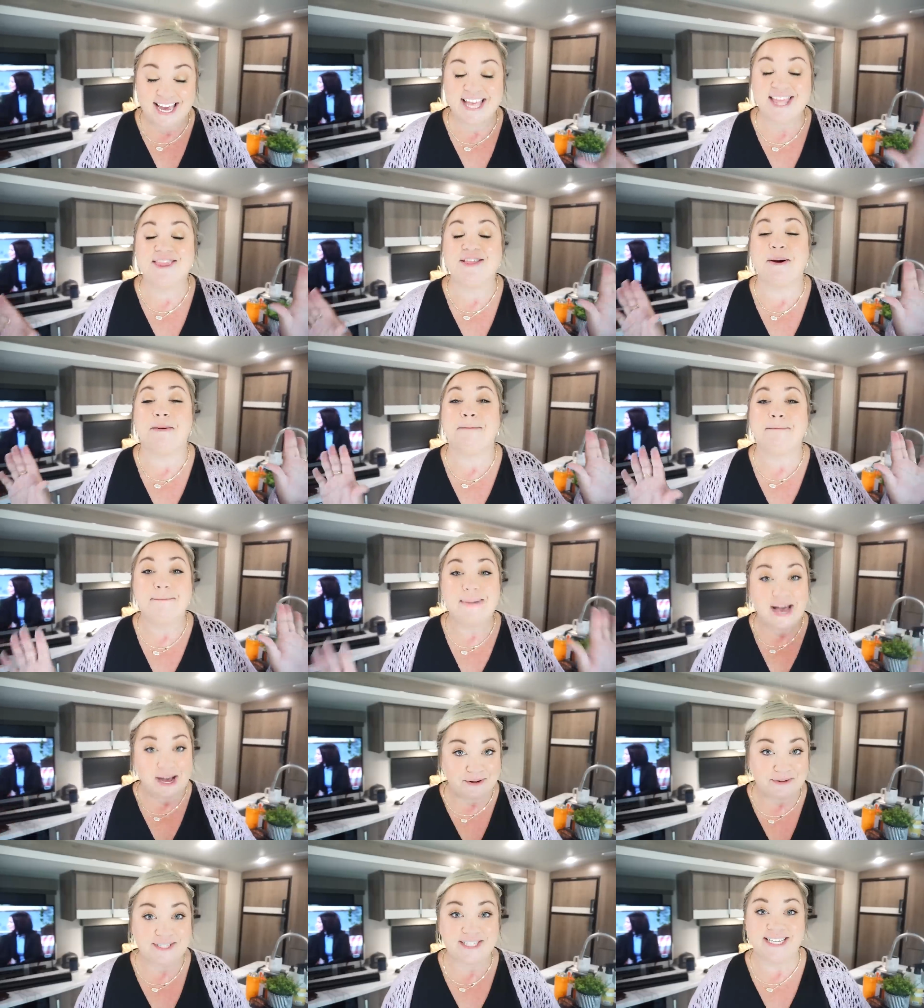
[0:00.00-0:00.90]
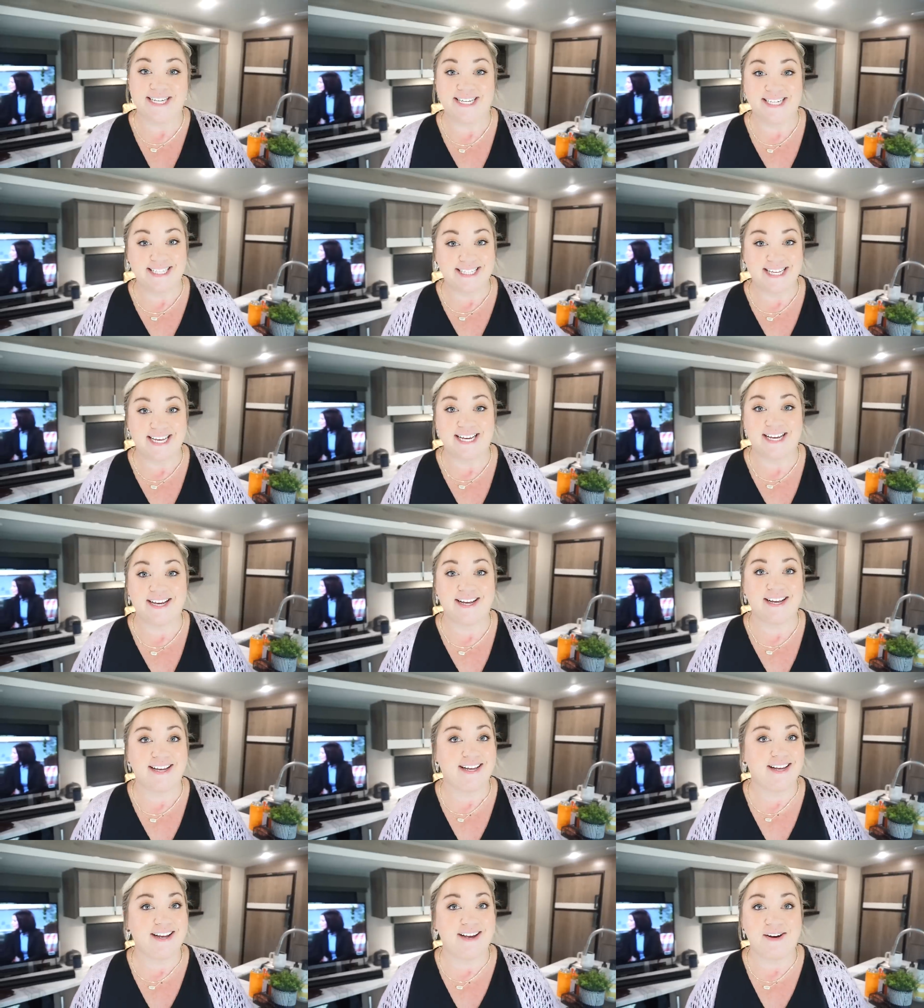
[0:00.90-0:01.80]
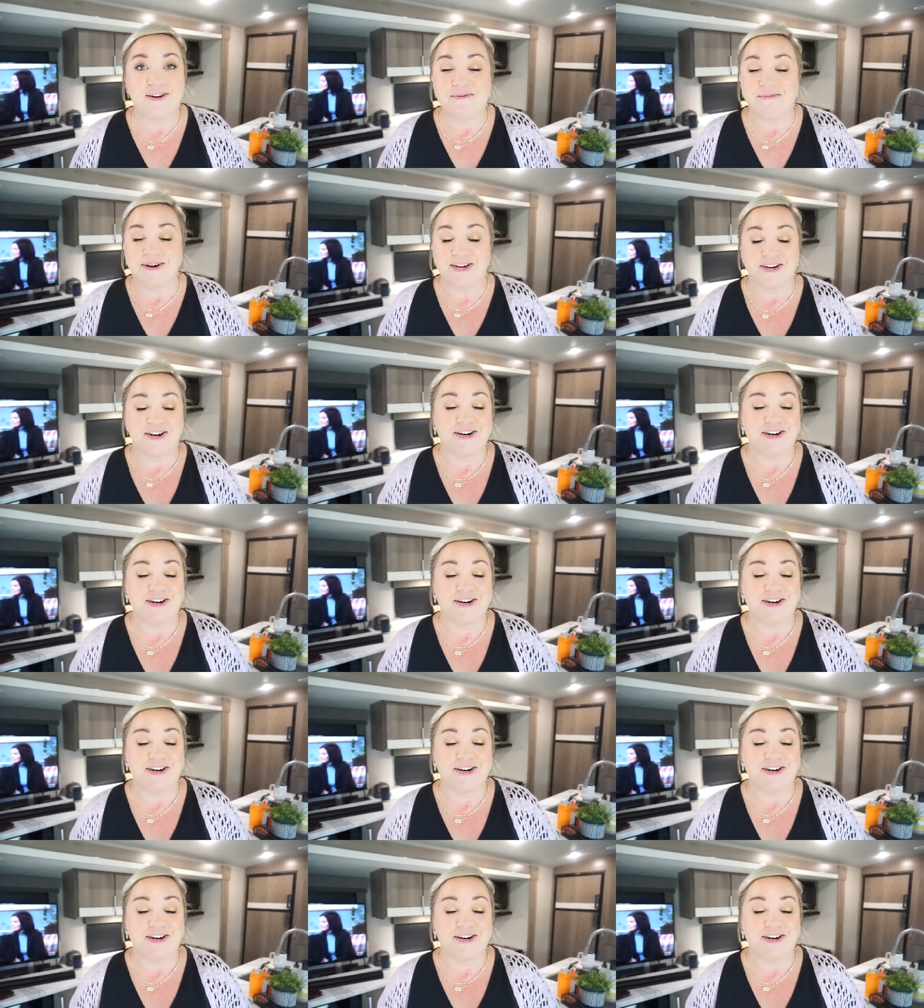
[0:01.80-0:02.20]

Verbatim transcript: In the mountains. Like, oh my